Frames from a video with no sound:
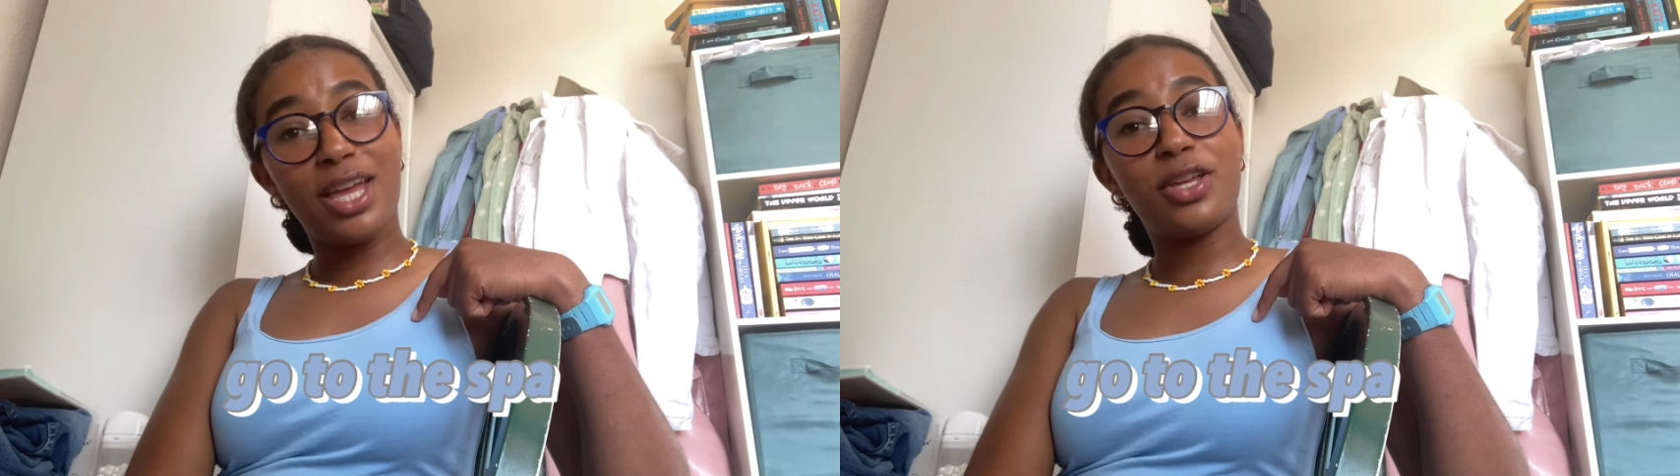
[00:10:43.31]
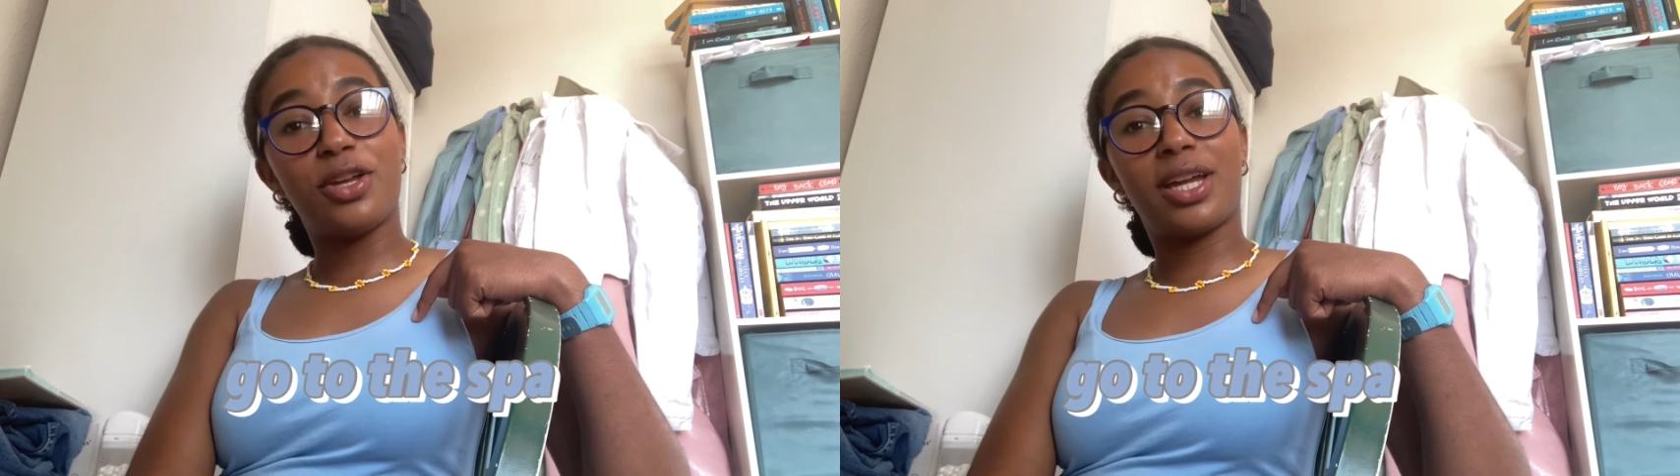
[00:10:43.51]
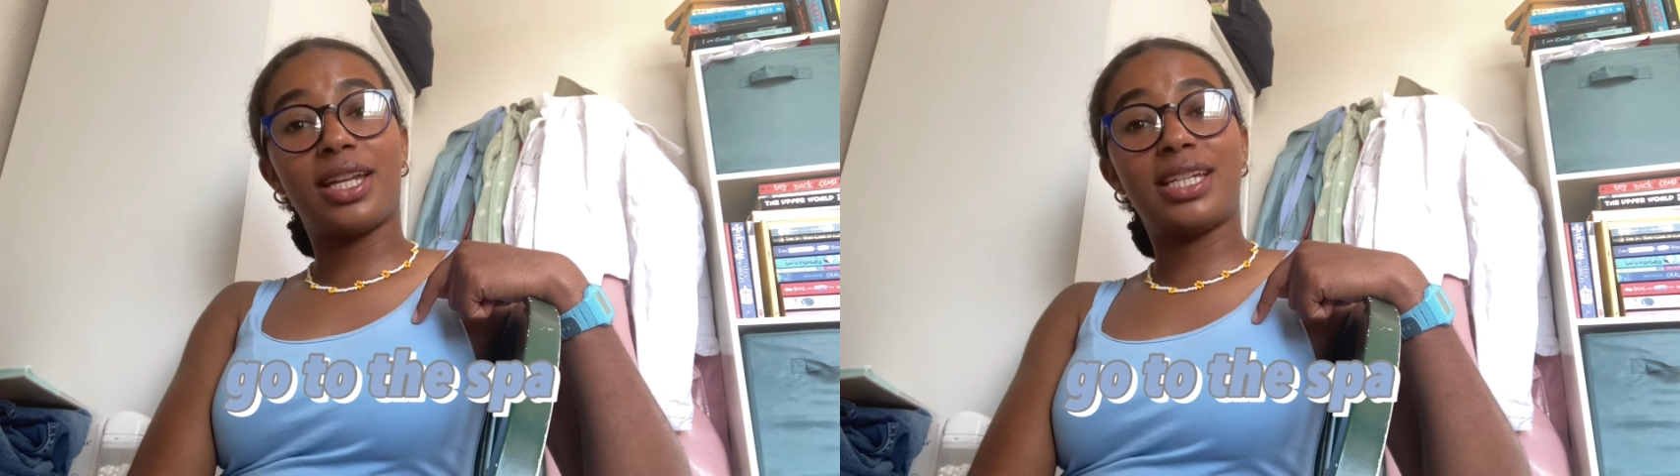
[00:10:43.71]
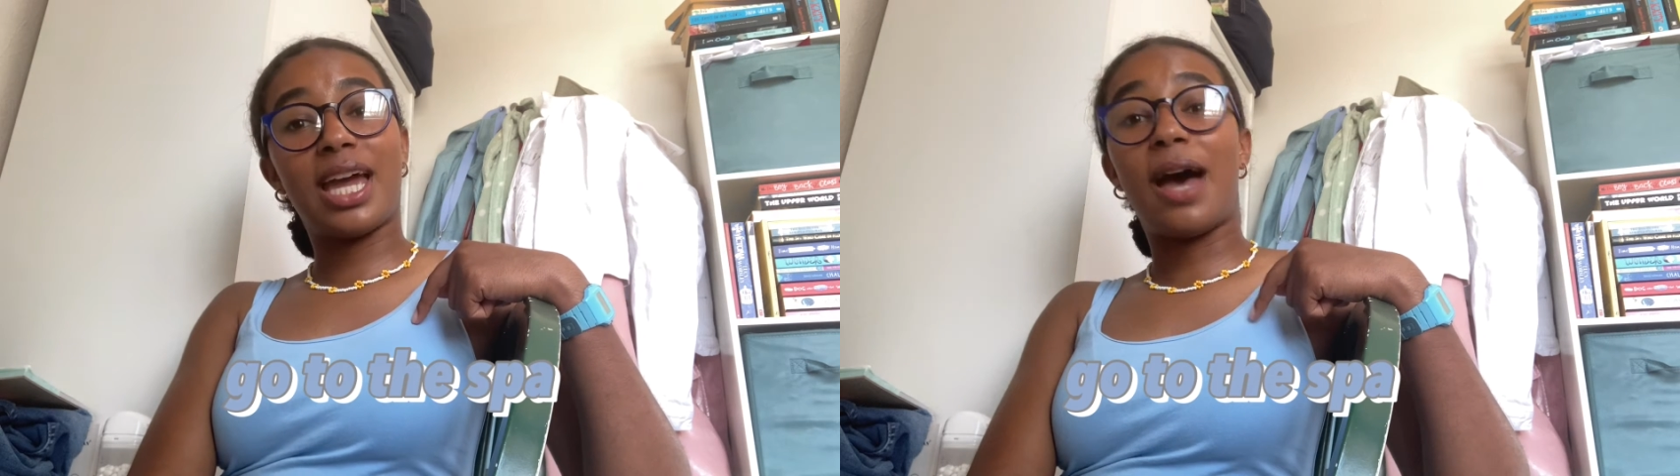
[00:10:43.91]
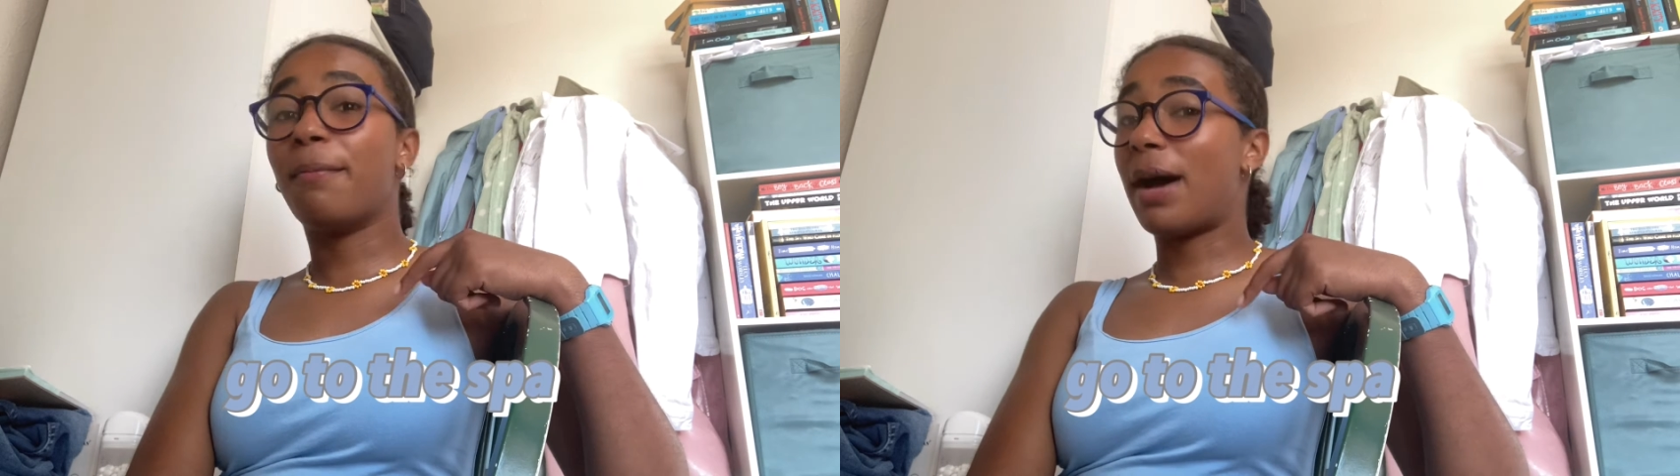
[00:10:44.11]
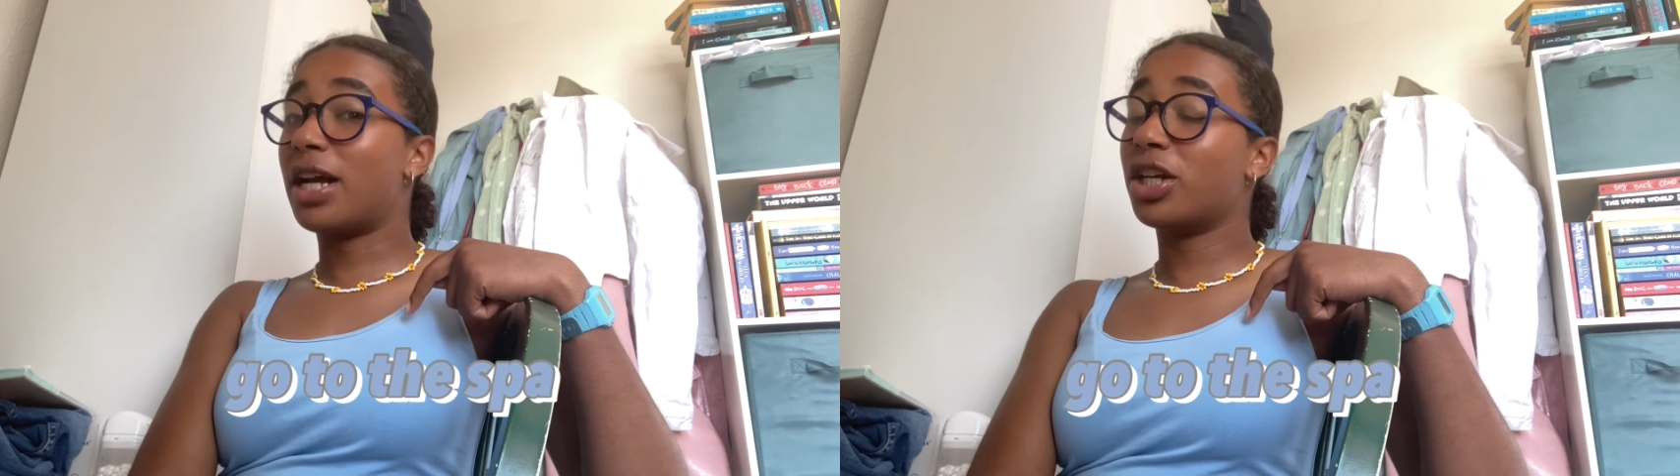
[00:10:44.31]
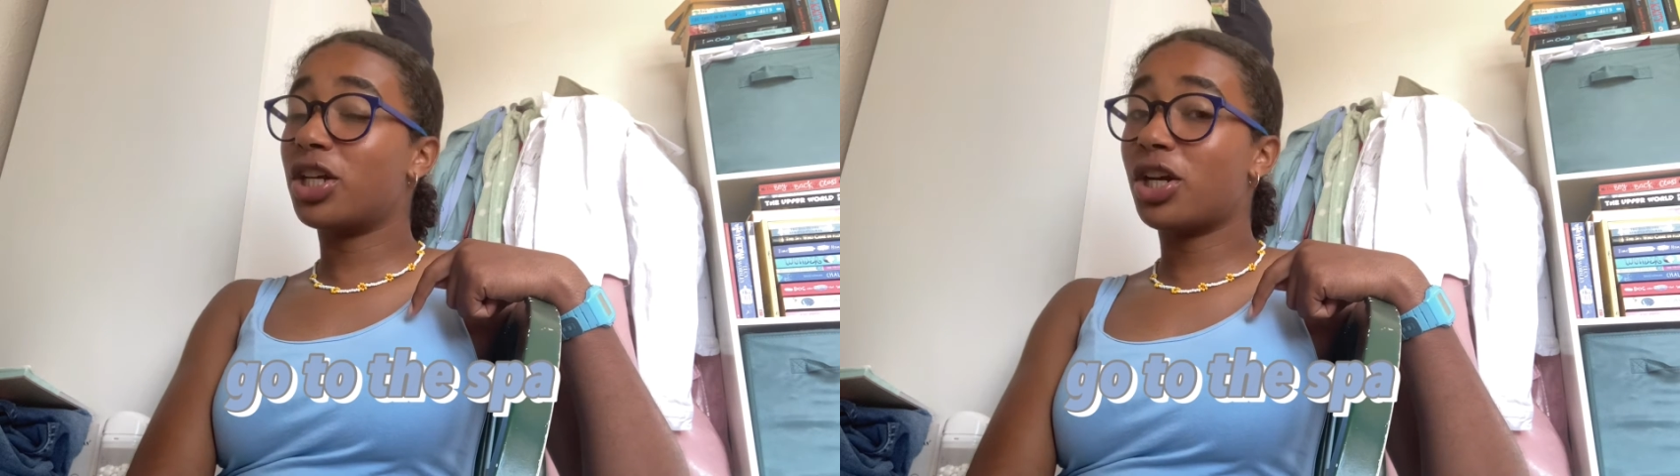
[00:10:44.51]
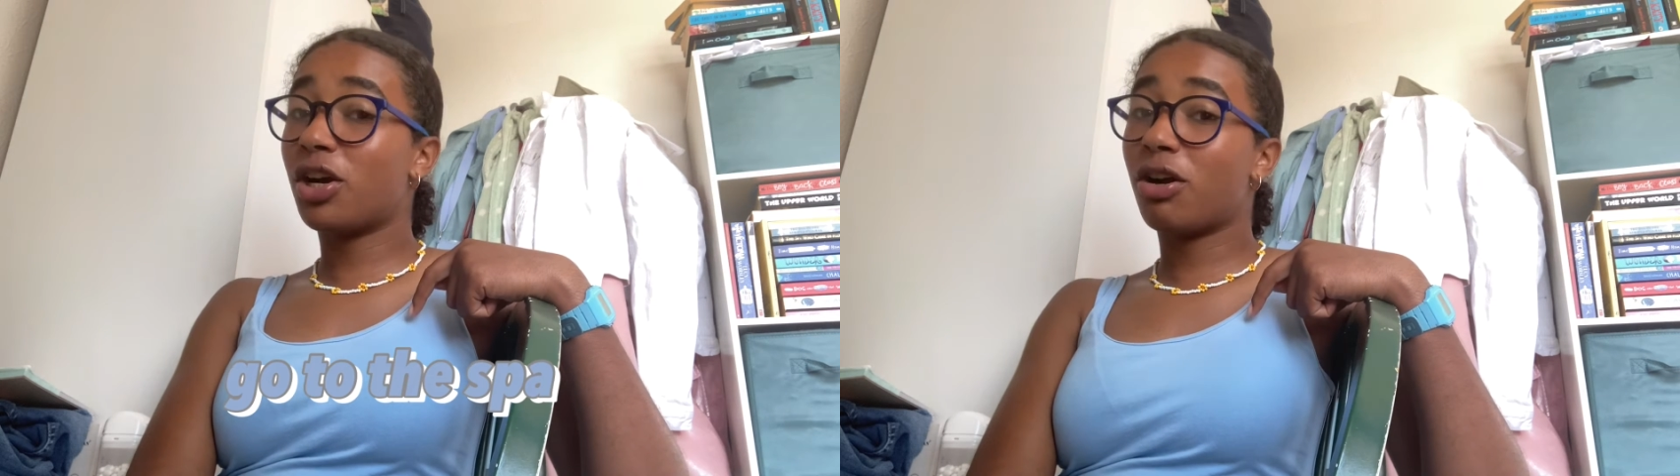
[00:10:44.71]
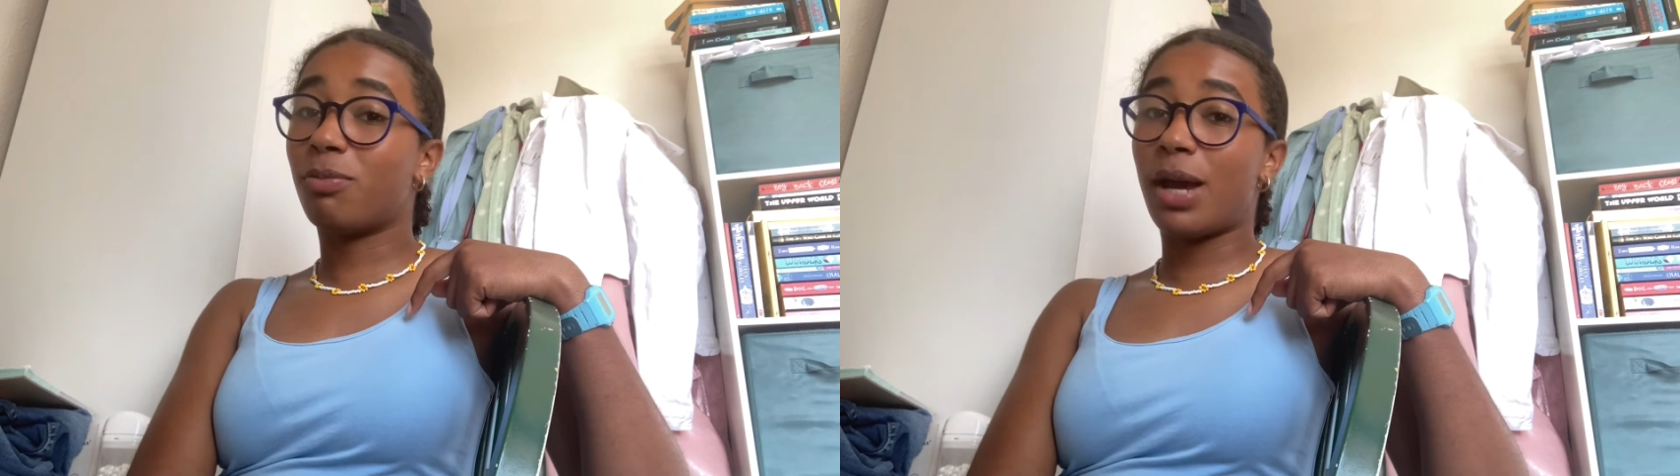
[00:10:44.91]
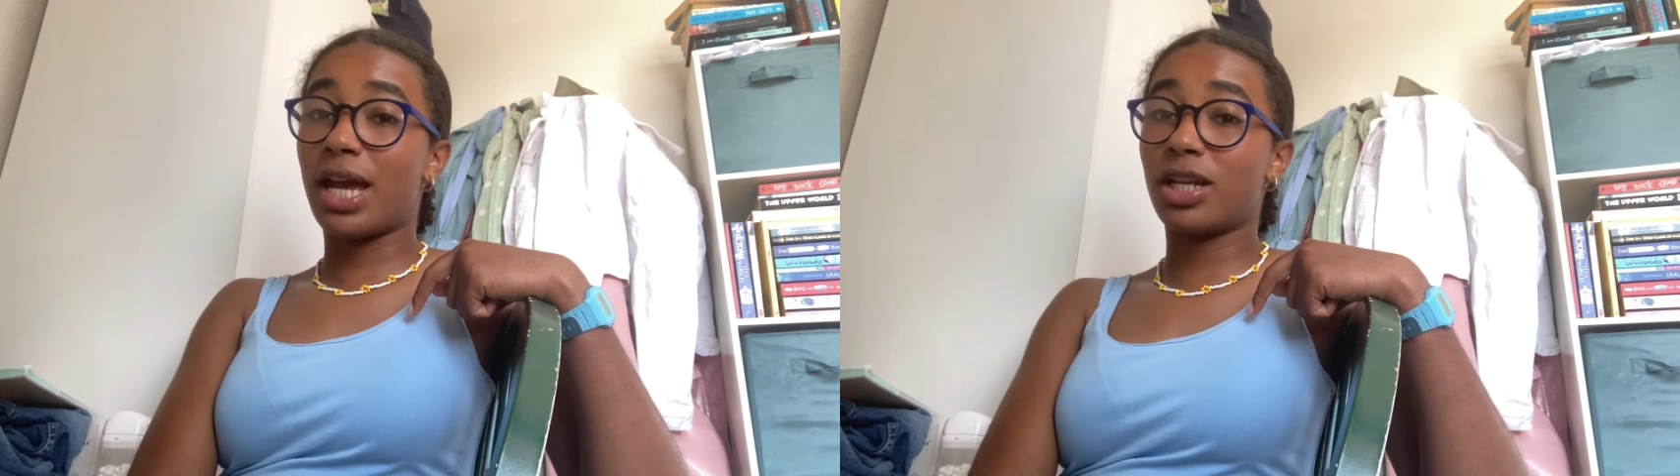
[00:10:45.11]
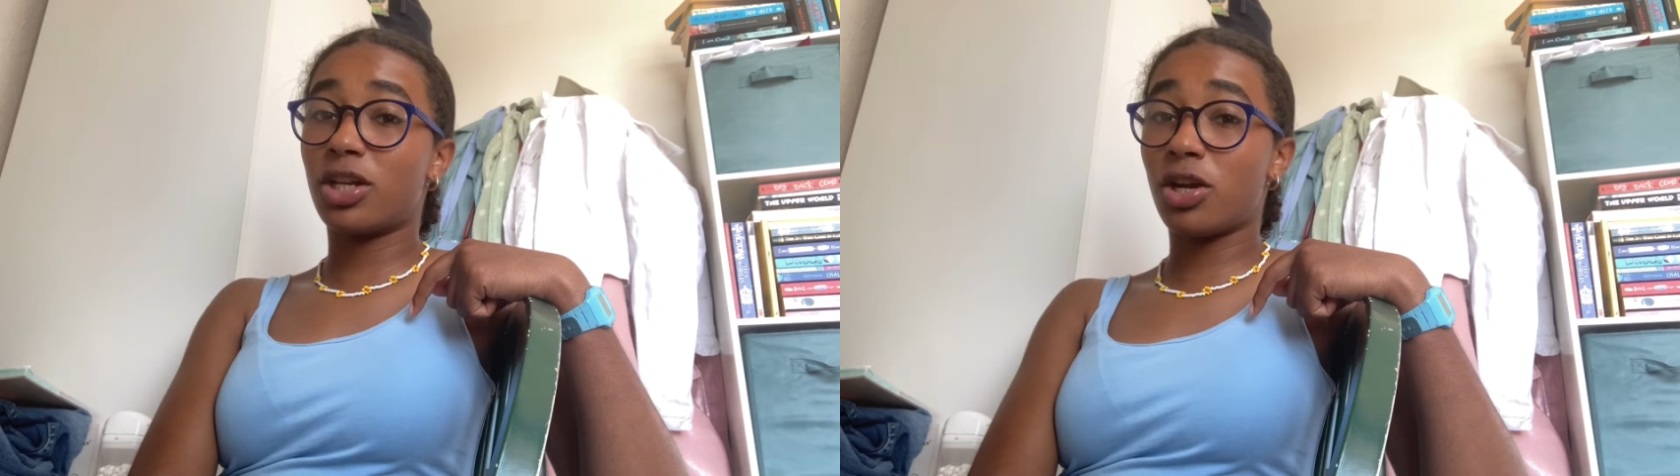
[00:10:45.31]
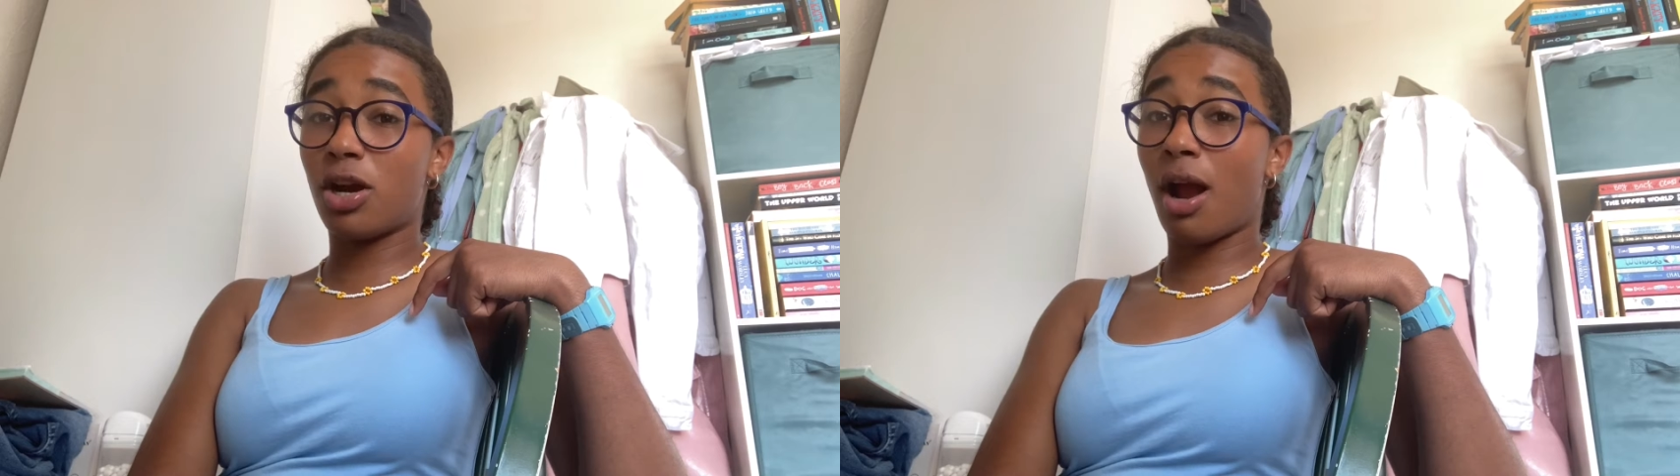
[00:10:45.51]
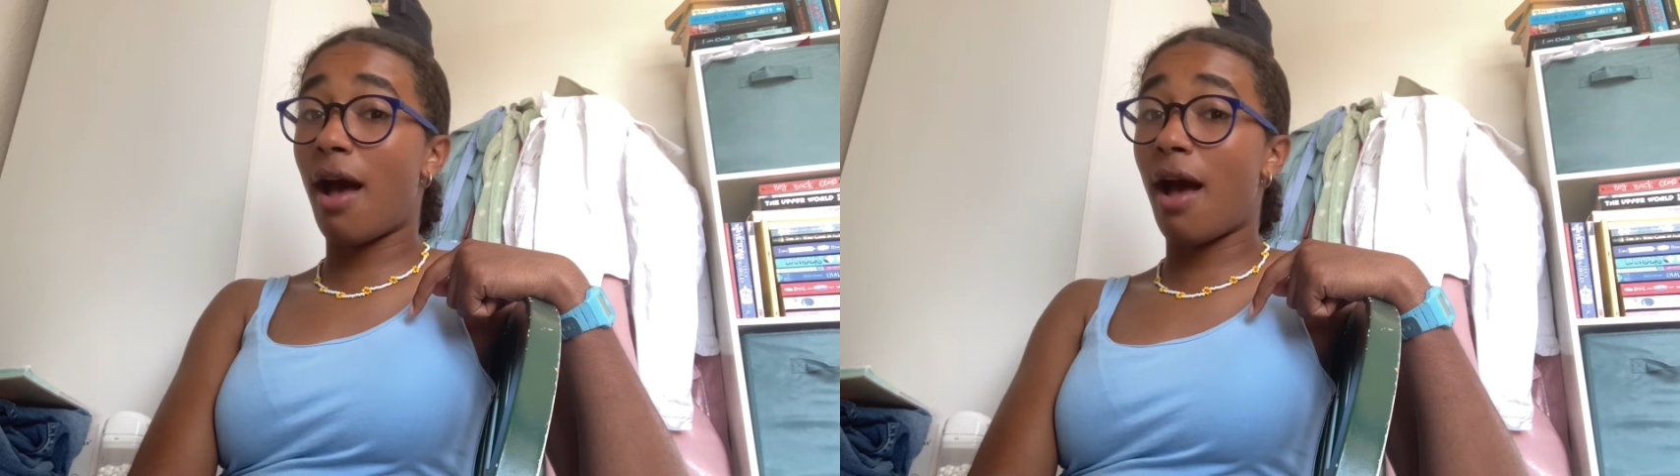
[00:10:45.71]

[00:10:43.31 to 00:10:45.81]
You could get a manicure or pedicure,